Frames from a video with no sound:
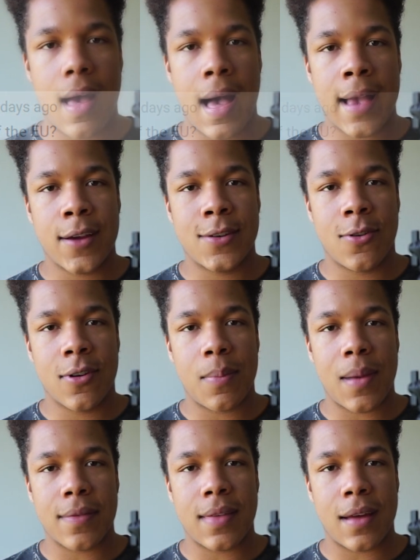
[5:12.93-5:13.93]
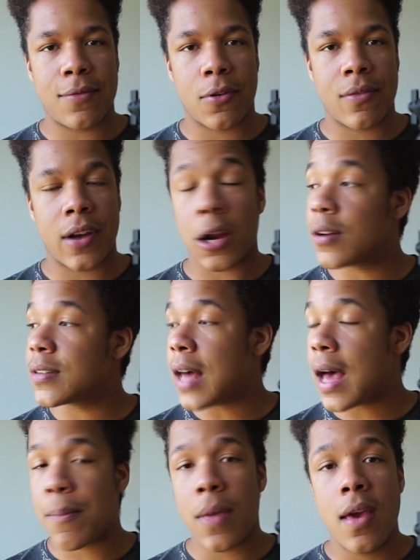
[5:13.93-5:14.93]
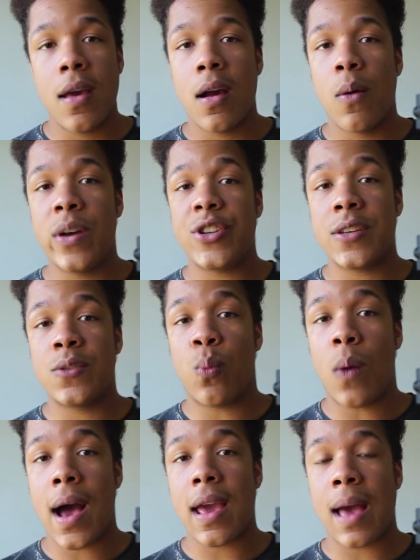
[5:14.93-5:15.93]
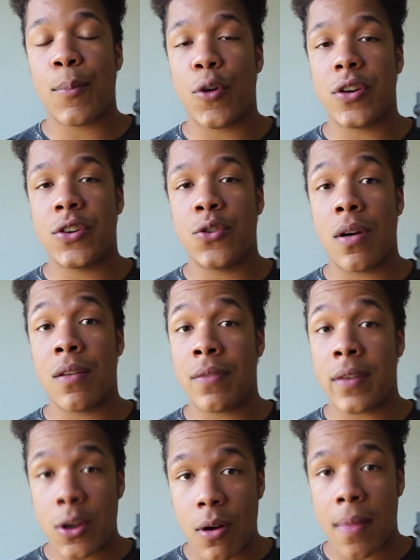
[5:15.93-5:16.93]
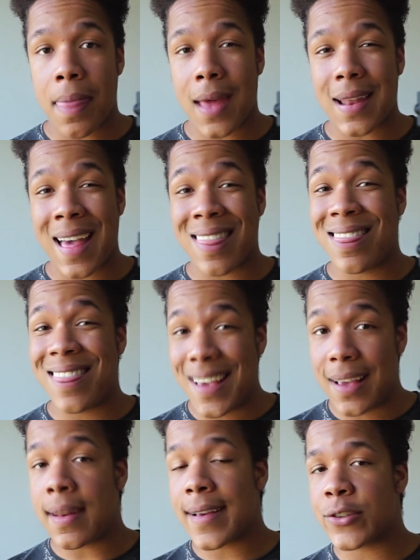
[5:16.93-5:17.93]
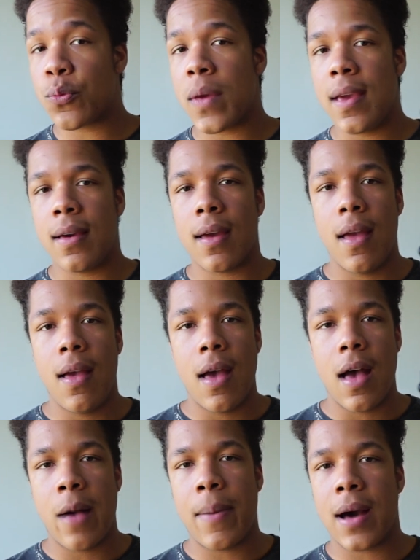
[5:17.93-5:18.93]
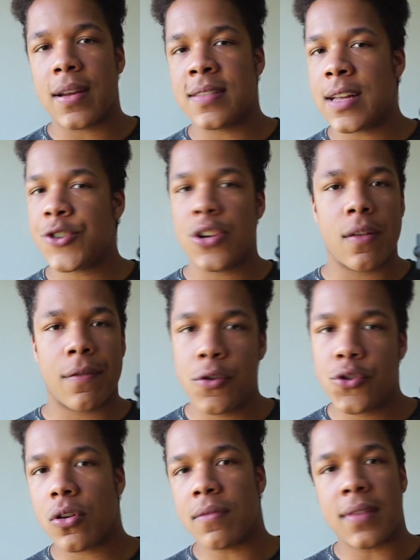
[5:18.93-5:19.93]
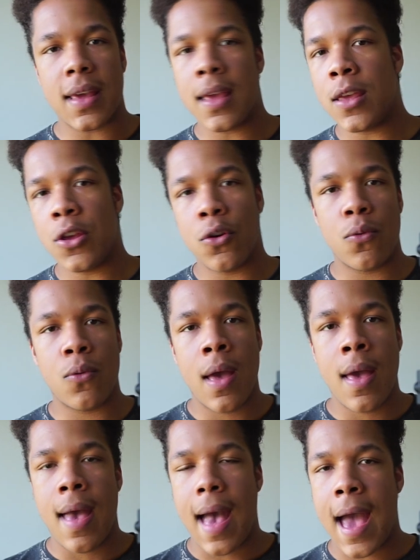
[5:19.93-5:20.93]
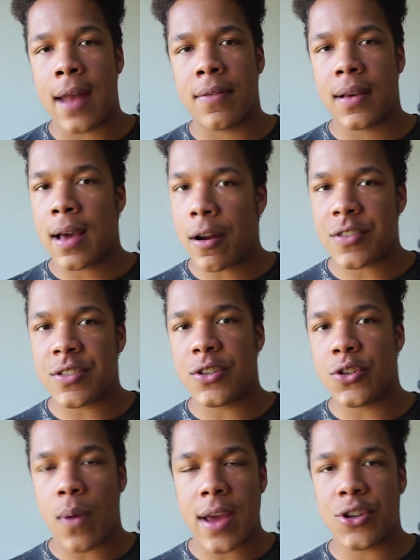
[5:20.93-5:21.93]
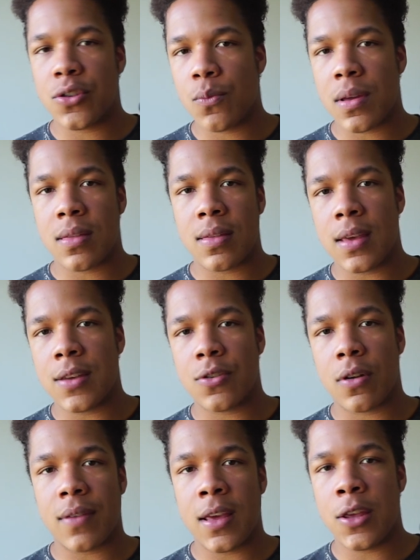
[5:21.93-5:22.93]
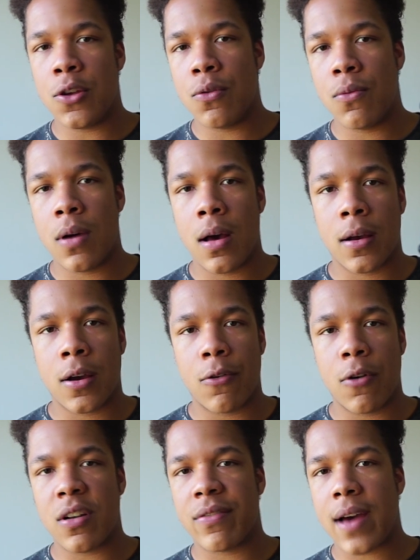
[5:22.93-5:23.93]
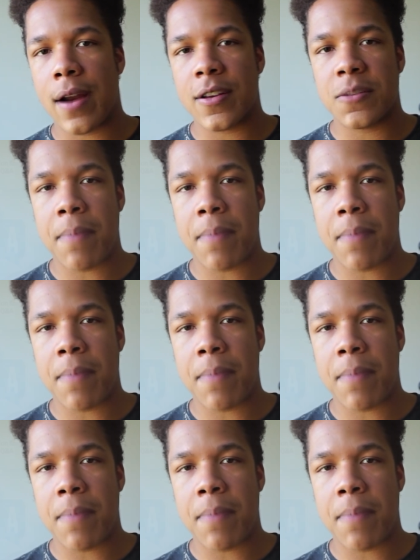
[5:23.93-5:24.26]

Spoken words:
I could talk about that for a very long time, which is why I'm going to do a video on that, I think, next week, about essentially the future of the EU and the current situation with the sort of EU coronavirus